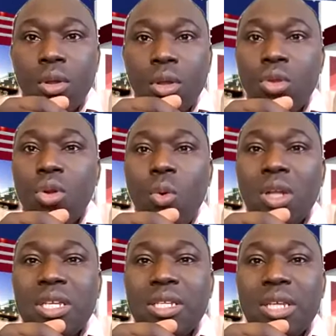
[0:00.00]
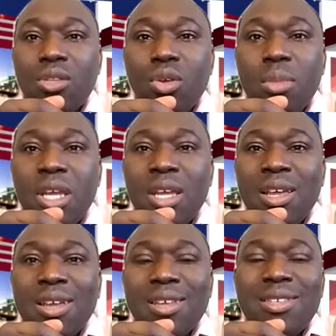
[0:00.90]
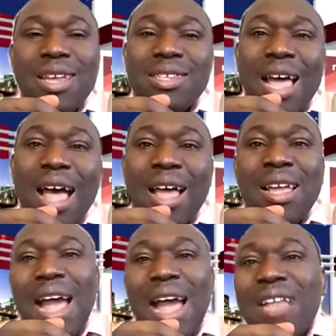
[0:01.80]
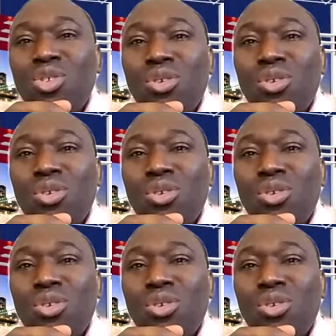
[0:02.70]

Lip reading: You know what he said to me? He said, sir, he